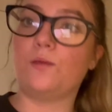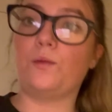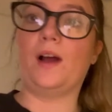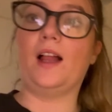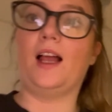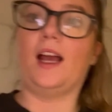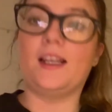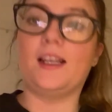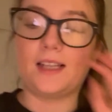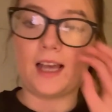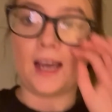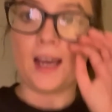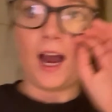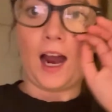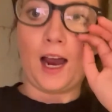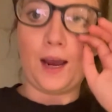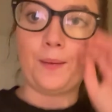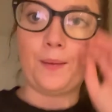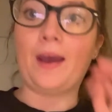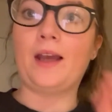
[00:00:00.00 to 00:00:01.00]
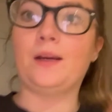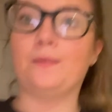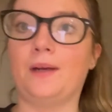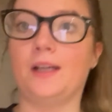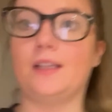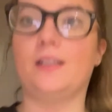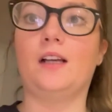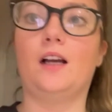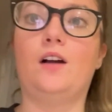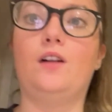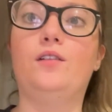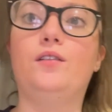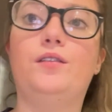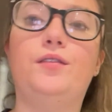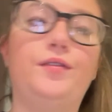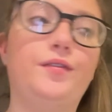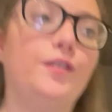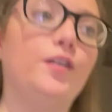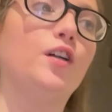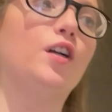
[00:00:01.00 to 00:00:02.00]
well, I say I made
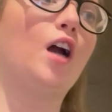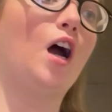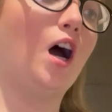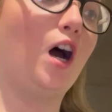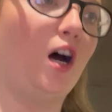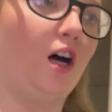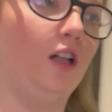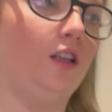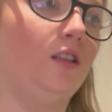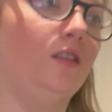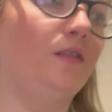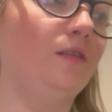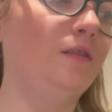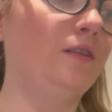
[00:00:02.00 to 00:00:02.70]
myself, Carl,